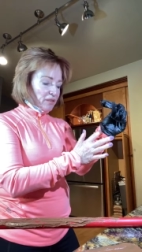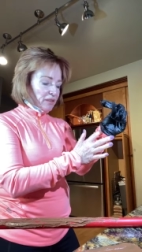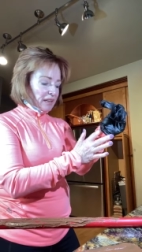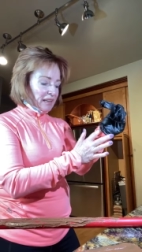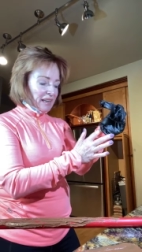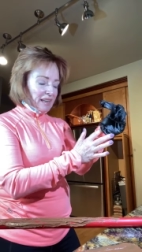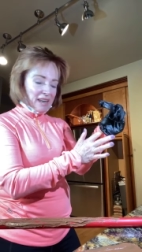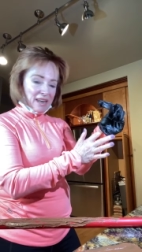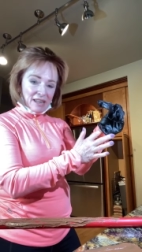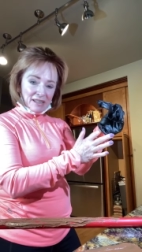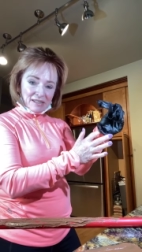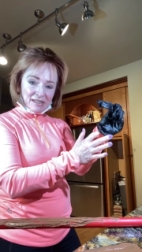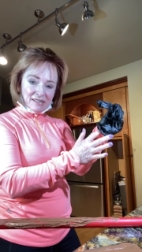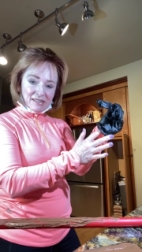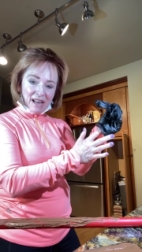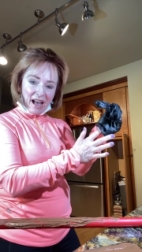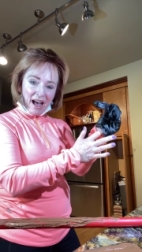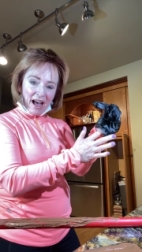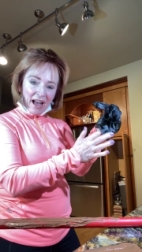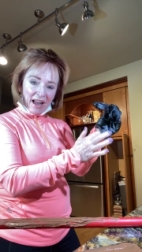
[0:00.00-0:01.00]
the
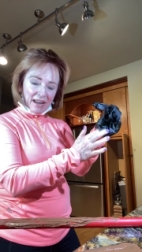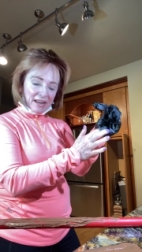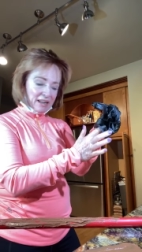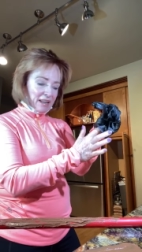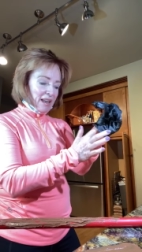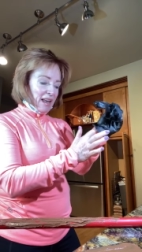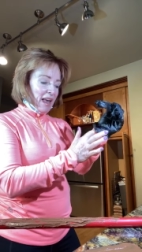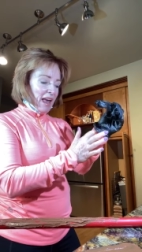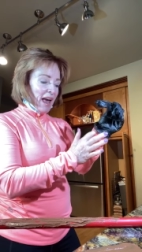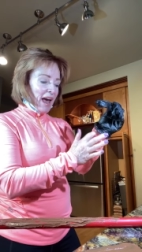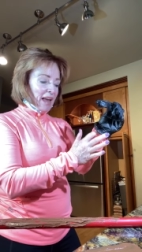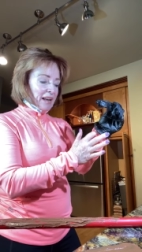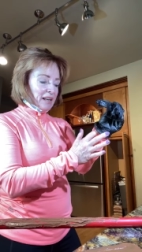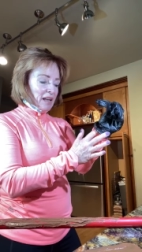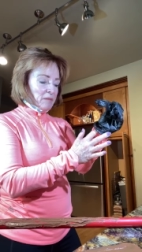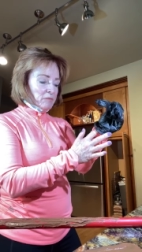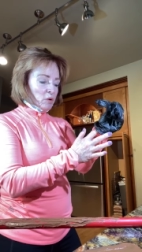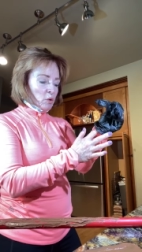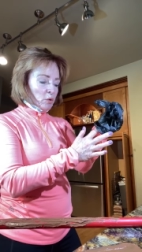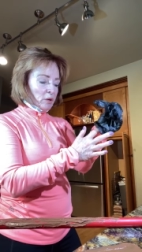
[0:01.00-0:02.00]
inside and
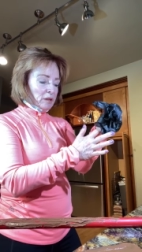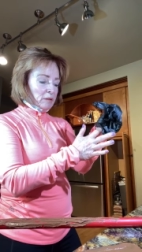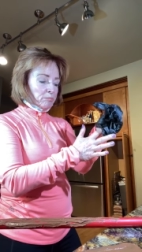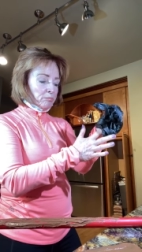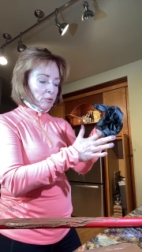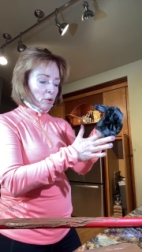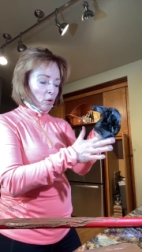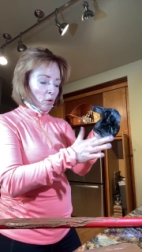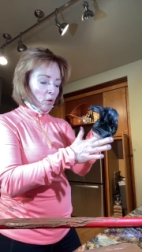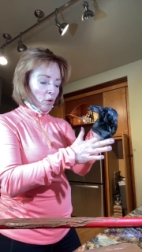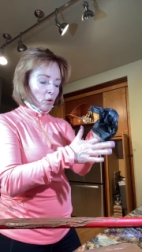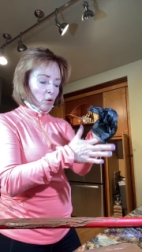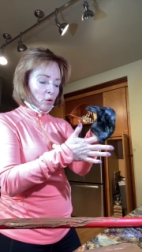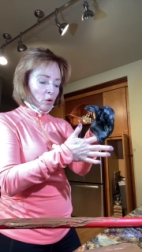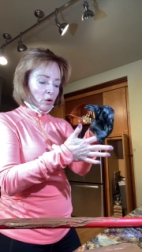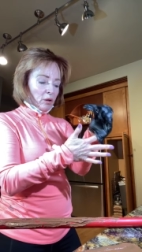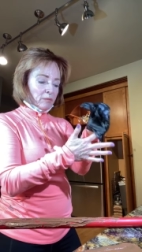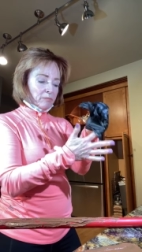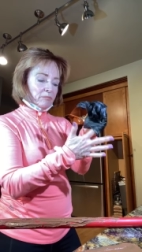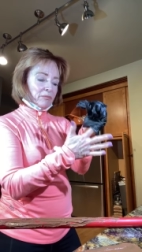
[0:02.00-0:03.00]
I'm going to
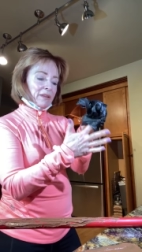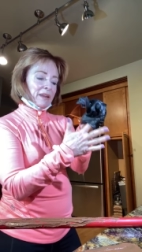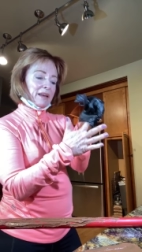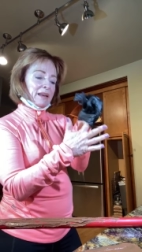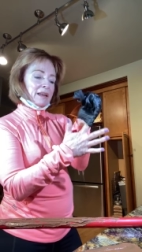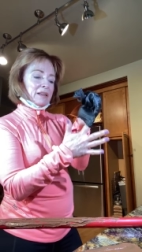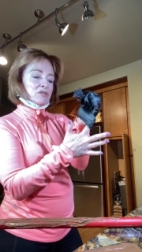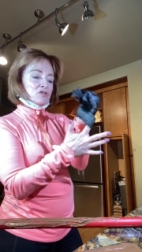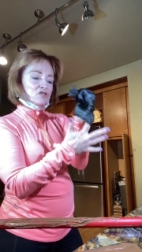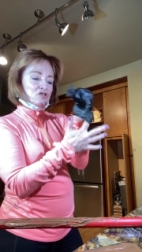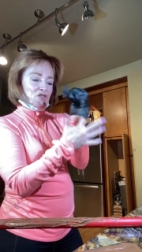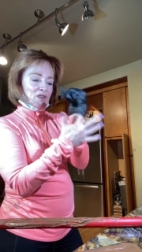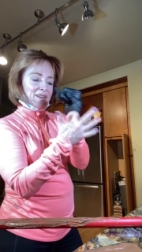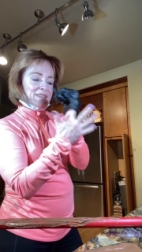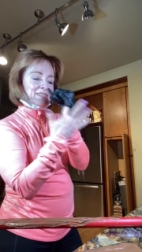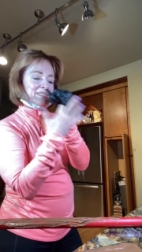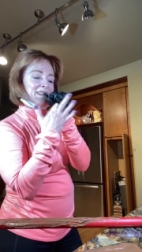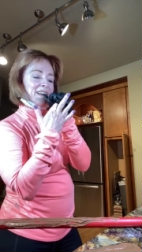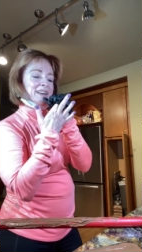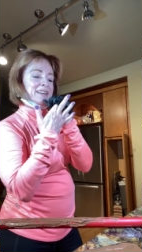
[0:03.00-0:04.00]
pull
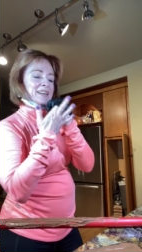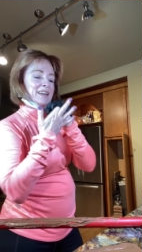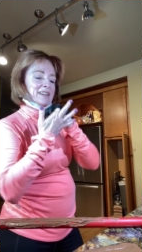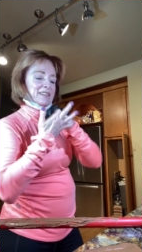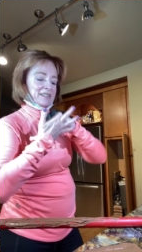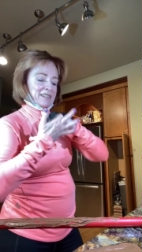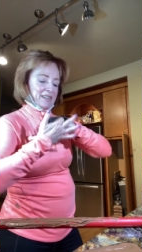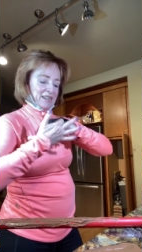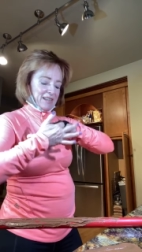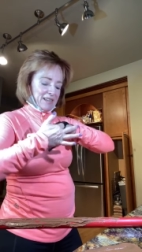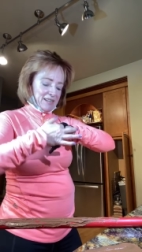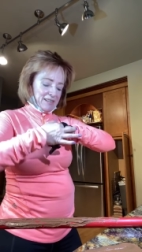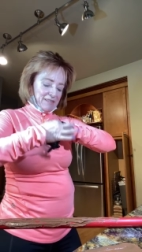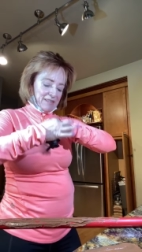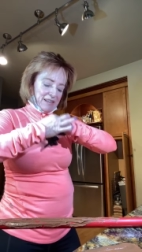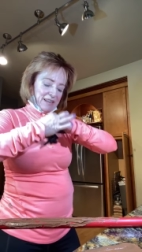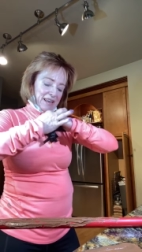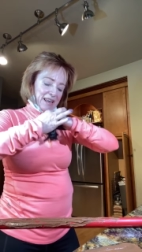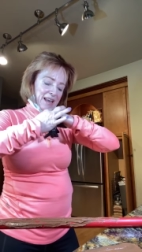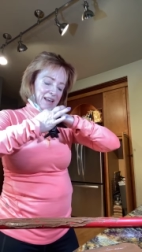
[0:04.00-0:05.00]
just like I did,
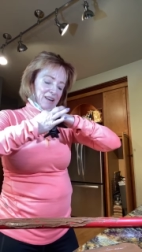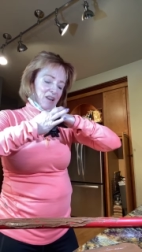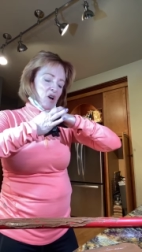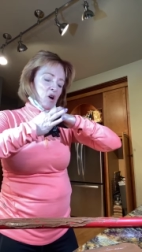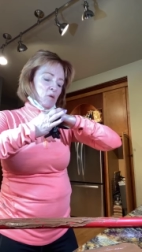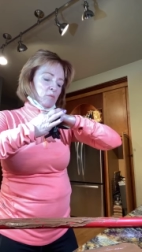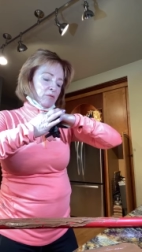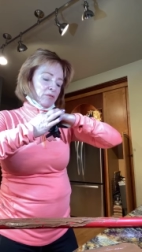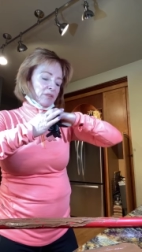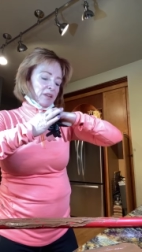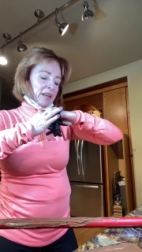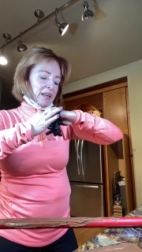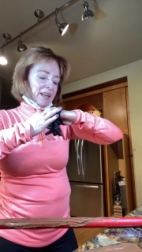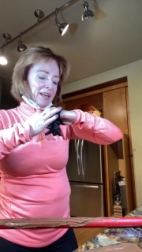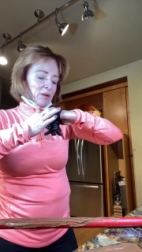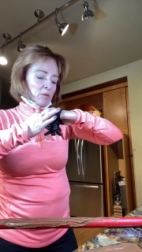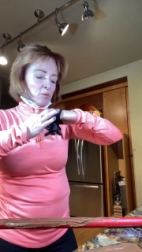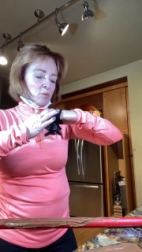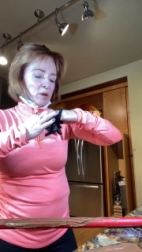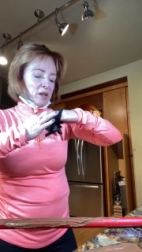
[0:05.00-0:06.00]
and hopefully
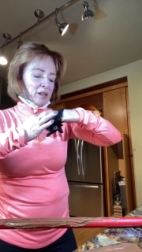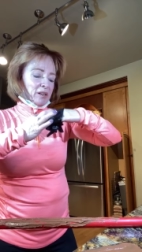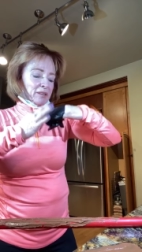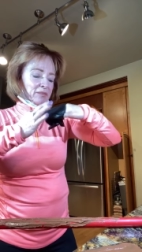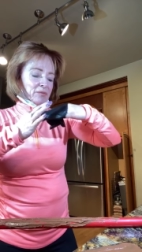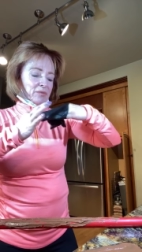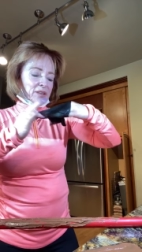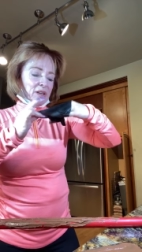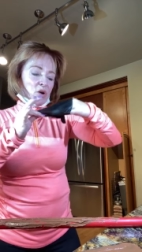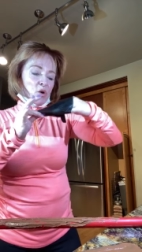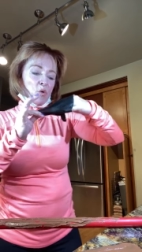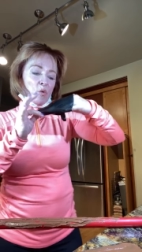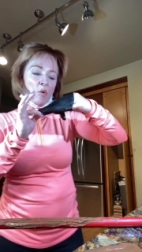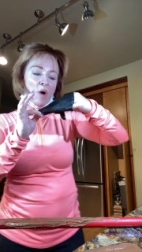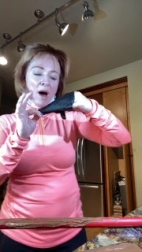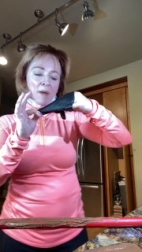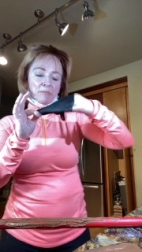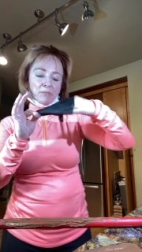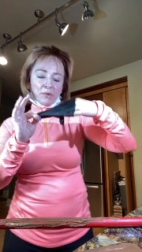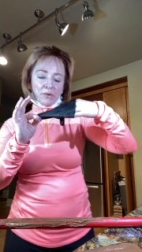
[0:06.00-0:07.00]
it will
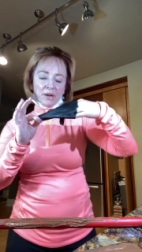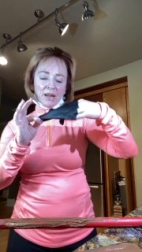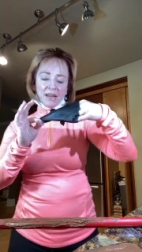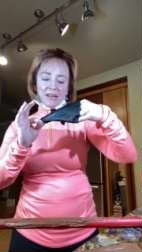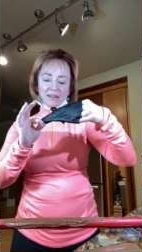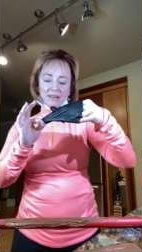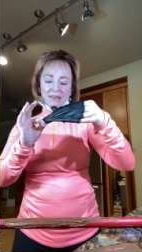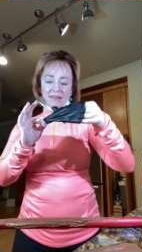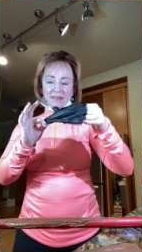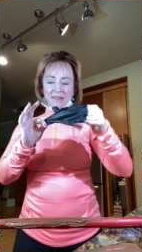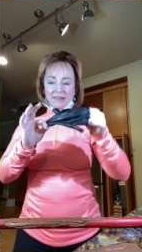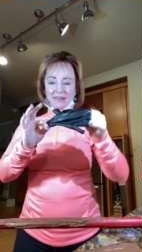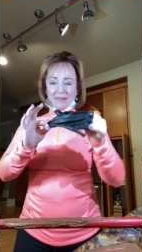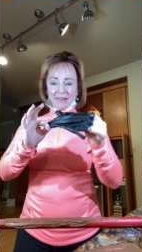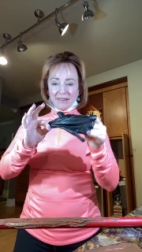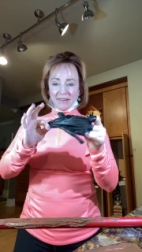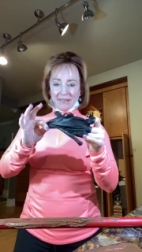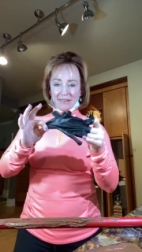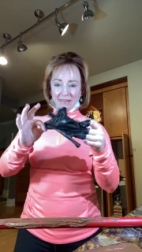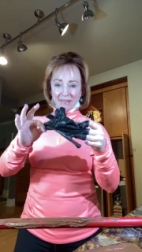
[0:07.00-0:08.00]
cooperate.
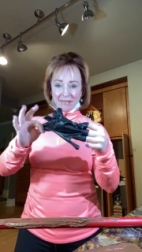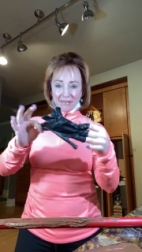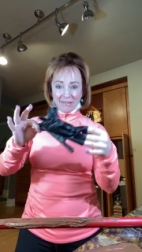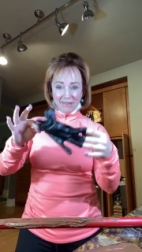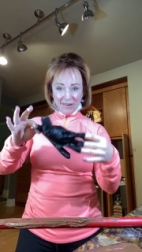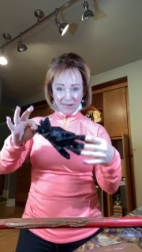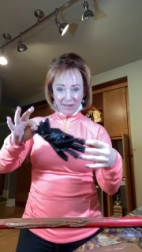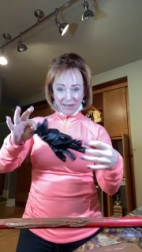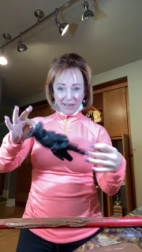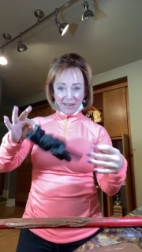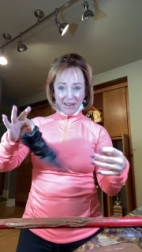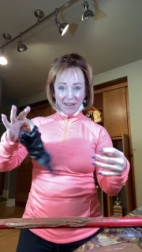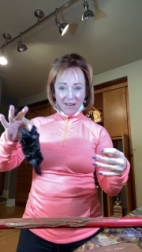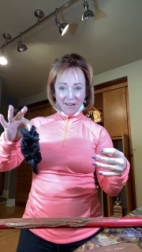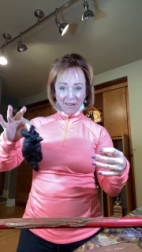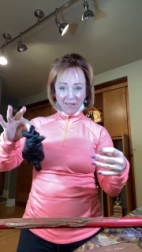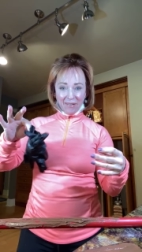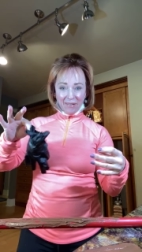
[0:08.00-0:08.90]
There you go.